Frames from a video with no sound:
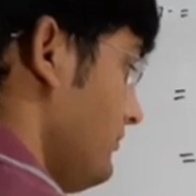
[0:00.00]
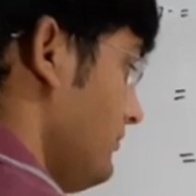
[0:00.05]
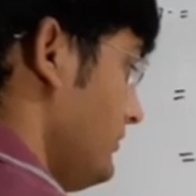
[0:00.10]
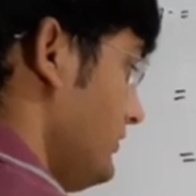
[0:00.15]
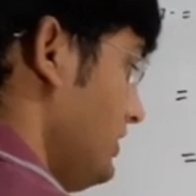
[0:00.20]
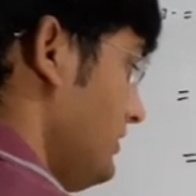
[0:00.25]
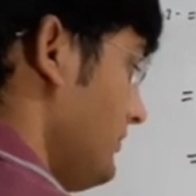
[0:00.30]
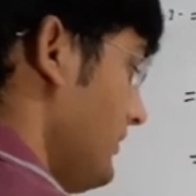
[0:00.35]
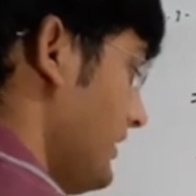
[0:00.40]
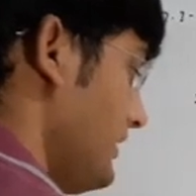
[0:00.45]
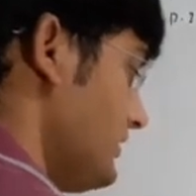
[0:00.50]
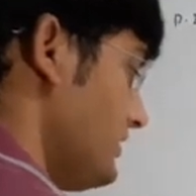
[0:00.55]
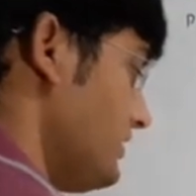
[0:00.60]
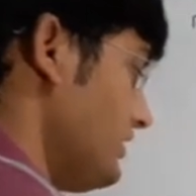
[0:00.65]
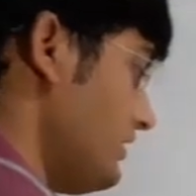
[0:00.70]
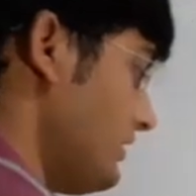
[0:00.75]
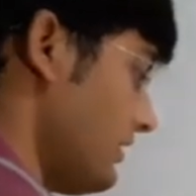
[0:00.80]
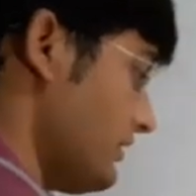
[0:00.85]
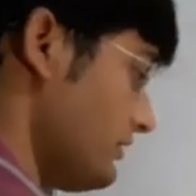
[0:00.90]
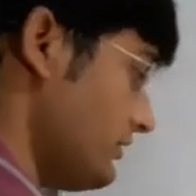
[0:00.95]
d minus d
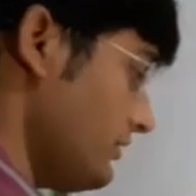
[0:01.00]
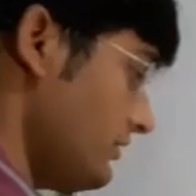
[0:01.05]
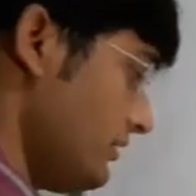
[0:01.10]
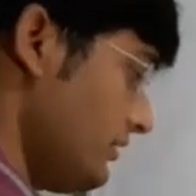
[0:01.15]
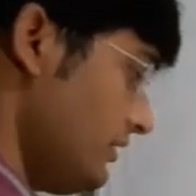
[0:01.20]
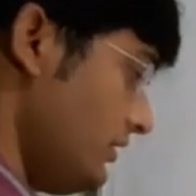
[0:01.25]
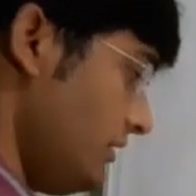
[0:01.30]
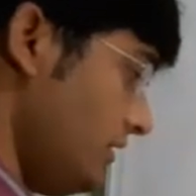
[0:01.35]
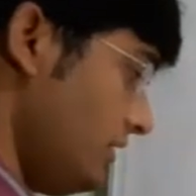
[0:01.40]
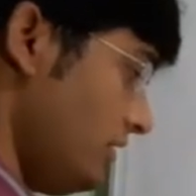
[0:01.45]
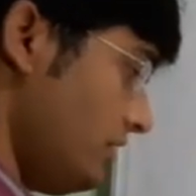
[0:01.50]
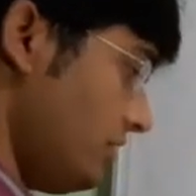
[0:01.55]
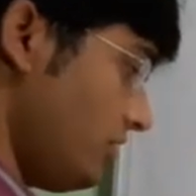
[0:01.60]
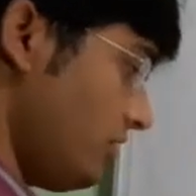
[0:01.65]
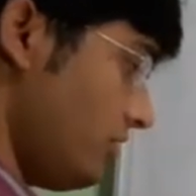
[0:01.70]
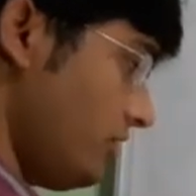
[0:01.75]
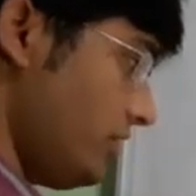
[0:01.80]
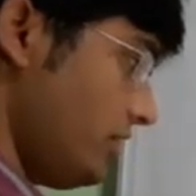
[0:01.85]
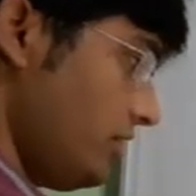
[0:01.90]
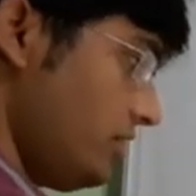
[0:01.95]
dash. Now
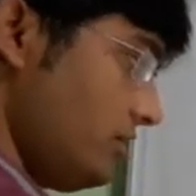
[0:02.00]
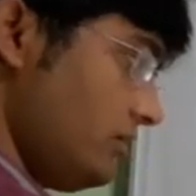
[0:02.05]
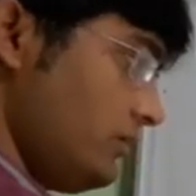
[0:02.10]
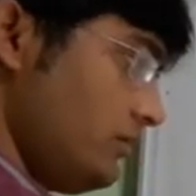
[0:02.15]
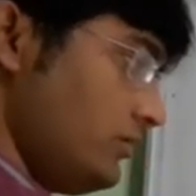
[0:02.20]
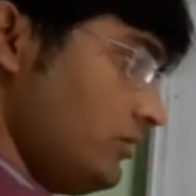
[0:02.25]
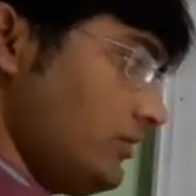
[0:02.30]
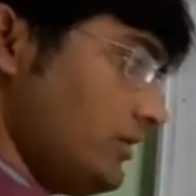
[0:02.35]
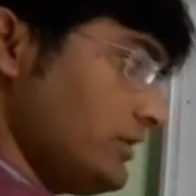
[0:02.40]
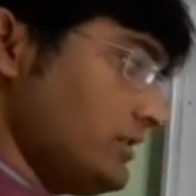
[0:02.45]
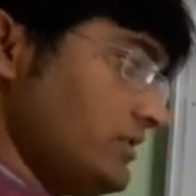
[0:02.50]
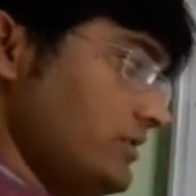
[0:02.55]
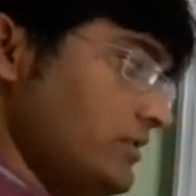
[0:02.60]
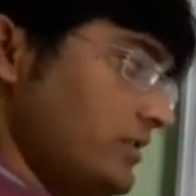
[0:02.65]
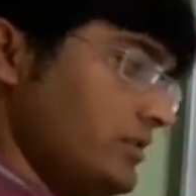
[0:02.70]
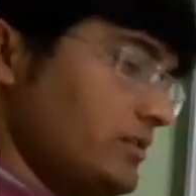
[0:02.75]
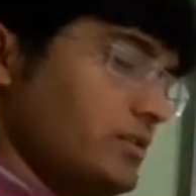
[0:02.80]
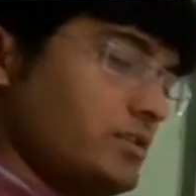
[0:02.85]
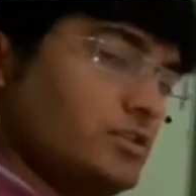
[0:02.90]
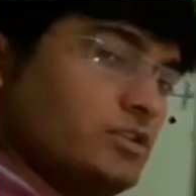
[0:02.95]
here you can see
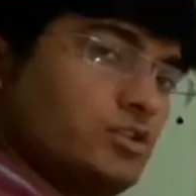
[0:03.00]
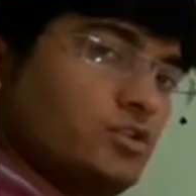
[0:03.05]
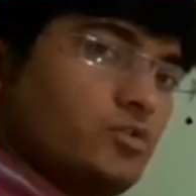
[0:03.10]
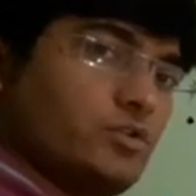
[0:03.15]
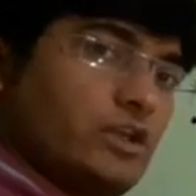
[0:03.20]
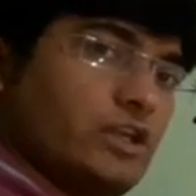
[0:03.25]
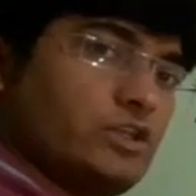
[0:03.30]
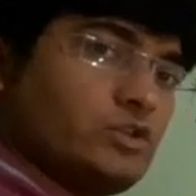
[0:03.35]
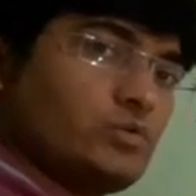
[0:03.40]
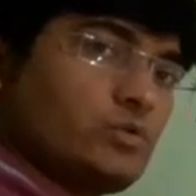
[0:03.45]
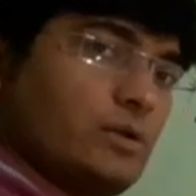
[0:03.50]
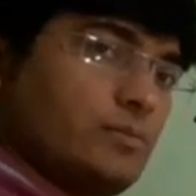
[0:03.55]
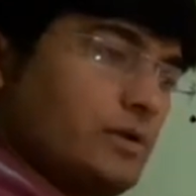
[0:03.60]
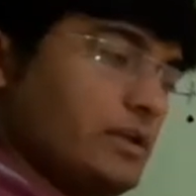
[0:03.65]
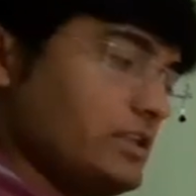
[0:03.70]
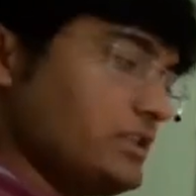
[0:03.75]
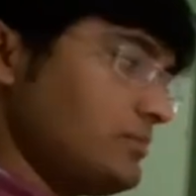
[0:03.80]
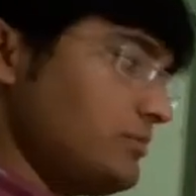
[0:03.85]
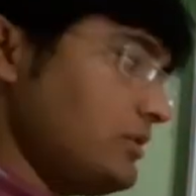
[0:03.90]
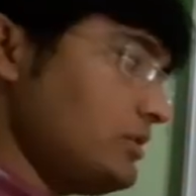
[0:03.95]
that this is your a square
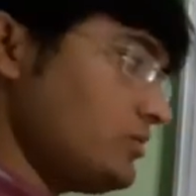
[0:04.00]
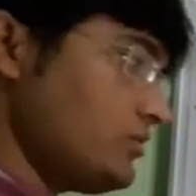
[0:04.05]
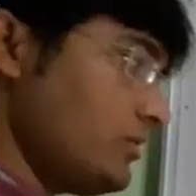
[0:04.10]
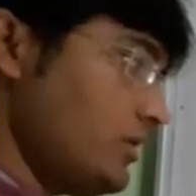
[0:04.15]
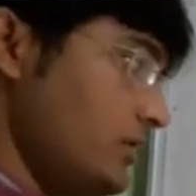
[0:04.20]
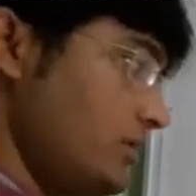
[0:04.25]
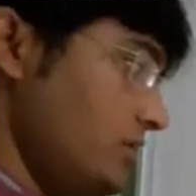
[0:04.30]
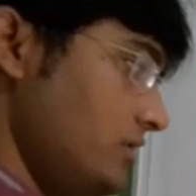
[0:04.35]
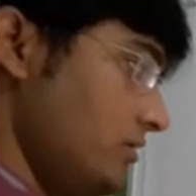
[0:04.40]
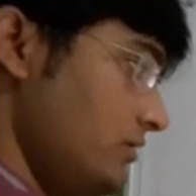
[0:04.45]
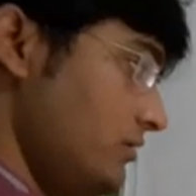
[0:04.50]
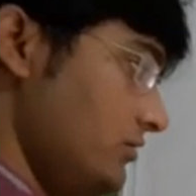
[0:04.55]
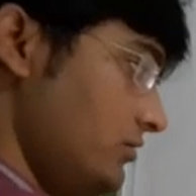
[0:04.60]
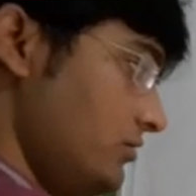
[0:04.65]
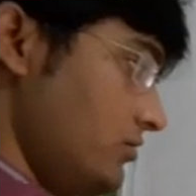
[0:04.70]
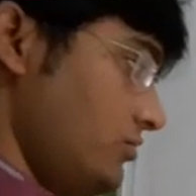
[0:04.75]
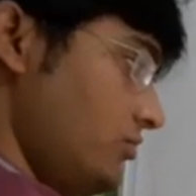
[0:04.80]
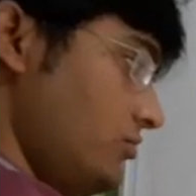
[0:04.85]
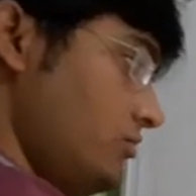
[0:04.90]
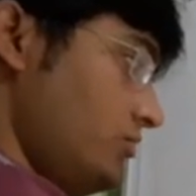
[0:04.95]
minus b square,
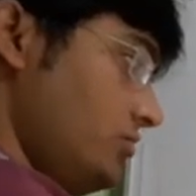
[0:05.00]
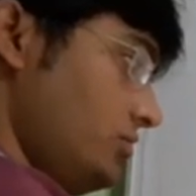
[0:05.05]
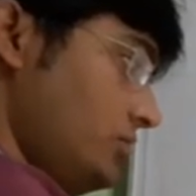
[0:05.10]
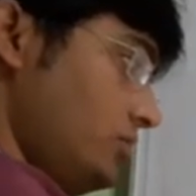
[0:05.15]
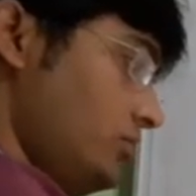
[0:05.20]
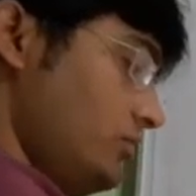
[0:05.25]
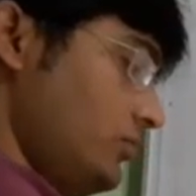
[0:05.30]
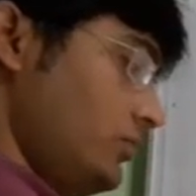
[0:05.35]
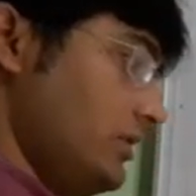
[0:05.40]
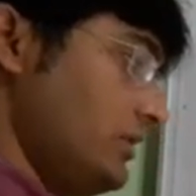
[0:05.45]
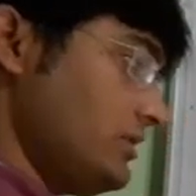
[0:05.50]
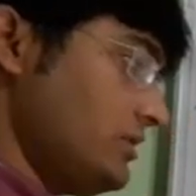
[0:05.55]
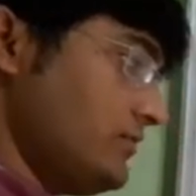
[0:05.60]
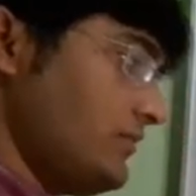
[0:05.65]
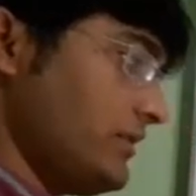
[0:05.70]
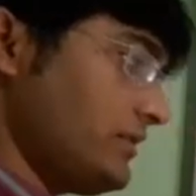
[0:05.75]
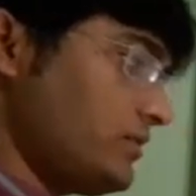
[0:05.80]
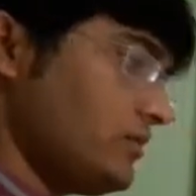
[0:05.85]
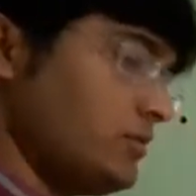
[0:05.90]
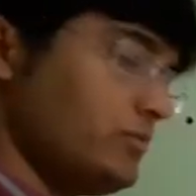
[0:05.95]
so its
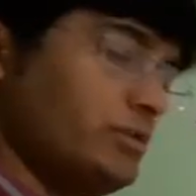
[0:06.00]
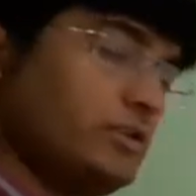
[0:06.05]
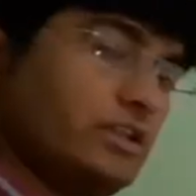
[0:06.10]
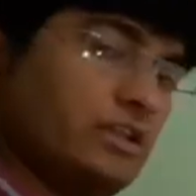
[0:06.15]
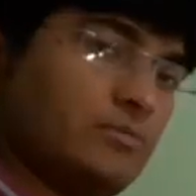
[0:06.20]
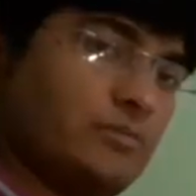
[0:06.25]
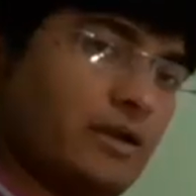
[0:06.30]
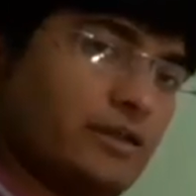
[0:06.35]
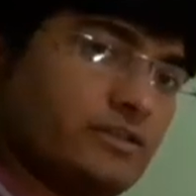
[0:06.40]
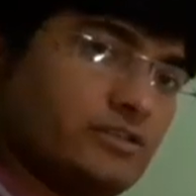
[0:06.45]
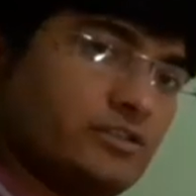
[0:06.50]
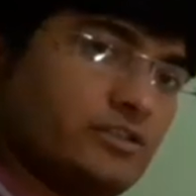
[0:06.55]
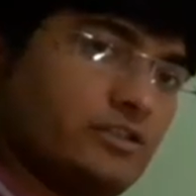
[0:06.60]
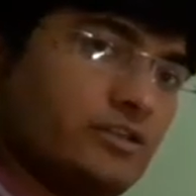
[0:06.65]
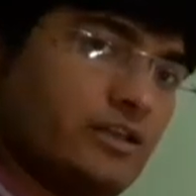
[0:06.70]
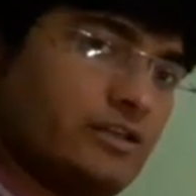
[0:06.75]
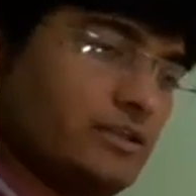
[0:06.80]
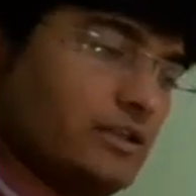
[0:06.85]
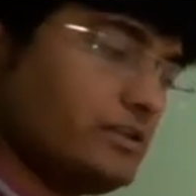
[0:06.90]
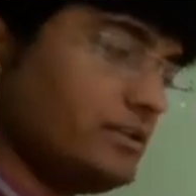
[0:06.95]
factor will be d minus d
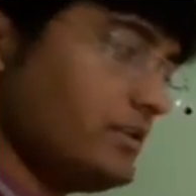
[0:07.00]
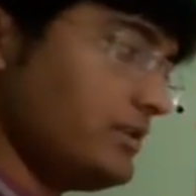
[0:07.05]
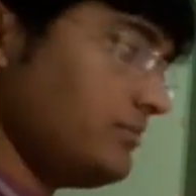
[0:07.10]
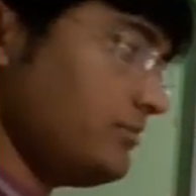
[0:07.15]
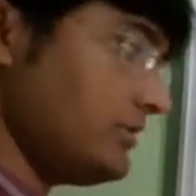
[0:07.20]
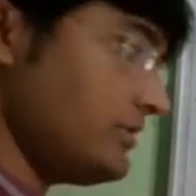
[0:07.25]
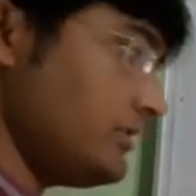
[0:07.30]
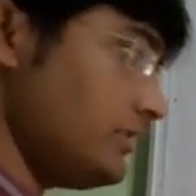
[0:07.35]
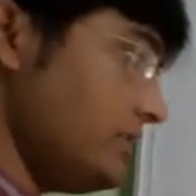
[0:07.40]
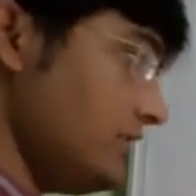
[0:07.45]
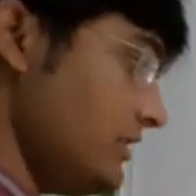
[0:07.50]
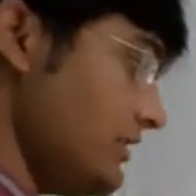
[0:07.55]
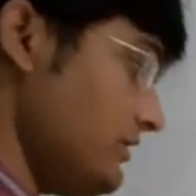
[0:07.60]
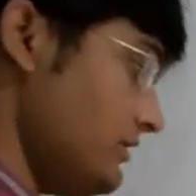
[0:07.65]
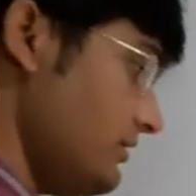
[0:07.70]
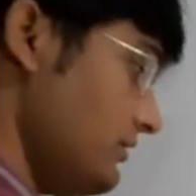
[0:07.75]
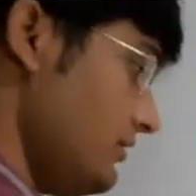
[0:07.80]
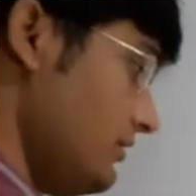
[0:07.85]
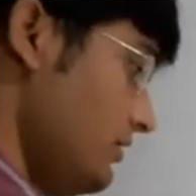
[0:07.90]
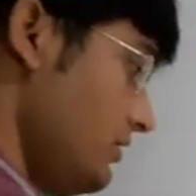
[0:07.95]
dash and d plus d dash.
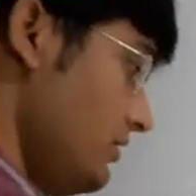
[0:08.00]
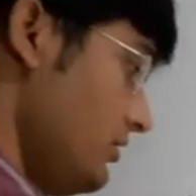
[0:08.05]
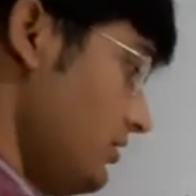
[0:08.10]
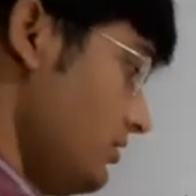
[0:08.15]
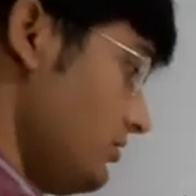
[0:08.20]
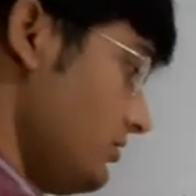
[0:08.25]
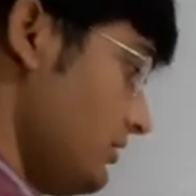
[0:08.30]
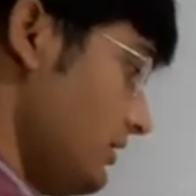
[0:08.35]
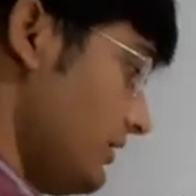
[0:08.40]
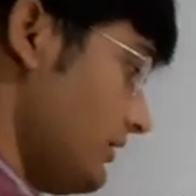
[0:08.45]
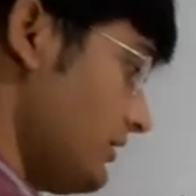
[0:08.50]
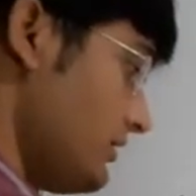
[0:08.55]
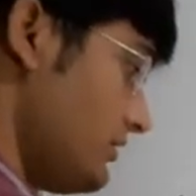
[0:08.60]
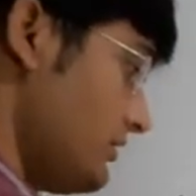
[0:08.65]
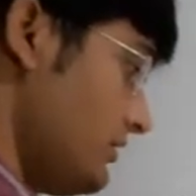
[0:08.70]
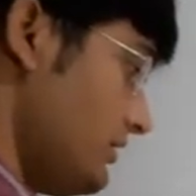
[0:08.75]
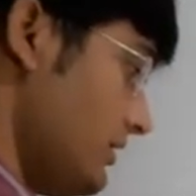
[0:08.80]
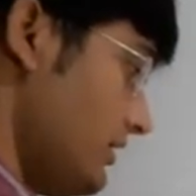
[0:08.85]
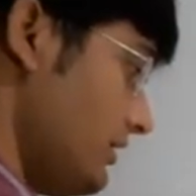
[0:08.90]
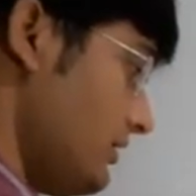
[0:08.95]
So let
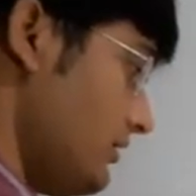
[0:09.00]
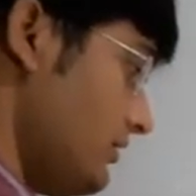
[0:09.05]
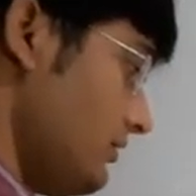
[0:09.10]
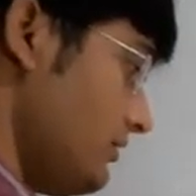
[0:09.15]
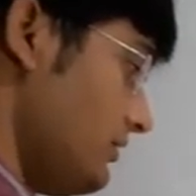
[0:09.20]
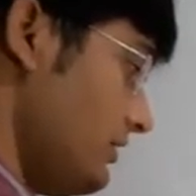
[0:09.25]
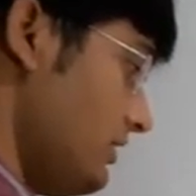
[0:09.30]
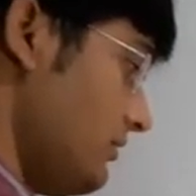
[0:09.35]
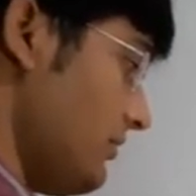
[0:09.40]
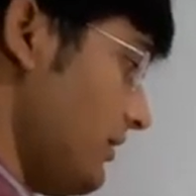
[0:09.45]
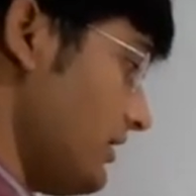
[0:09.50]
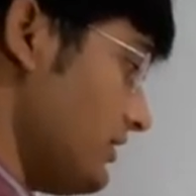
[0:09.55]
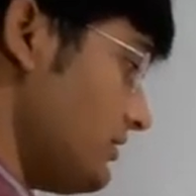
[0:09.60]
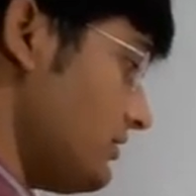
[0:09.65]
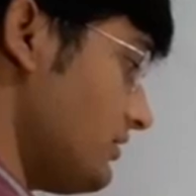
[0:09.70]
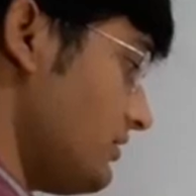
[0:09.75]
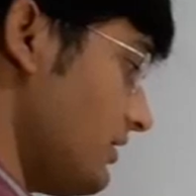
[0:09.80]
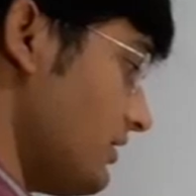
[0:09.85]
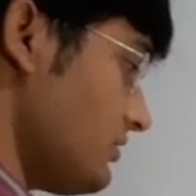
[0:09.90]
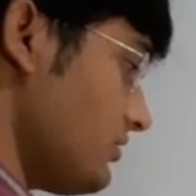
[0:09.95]
us take d minus
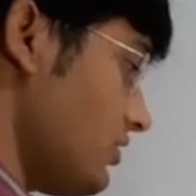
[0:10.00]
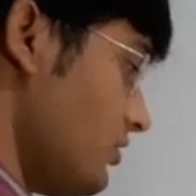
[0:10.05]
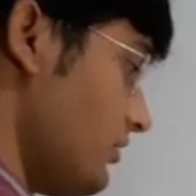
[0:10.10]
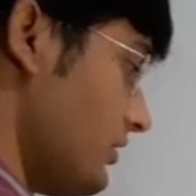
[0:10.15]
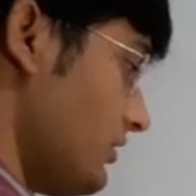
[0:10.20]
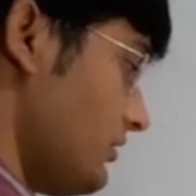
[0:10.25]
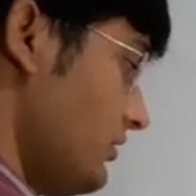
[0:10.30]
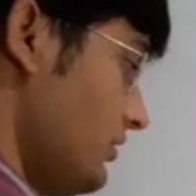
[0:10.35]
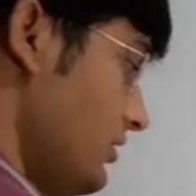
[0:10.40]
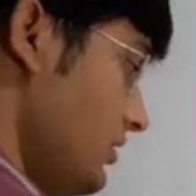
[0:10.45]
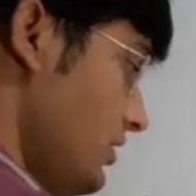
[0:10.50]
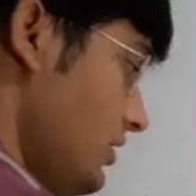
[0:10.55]
d dash common.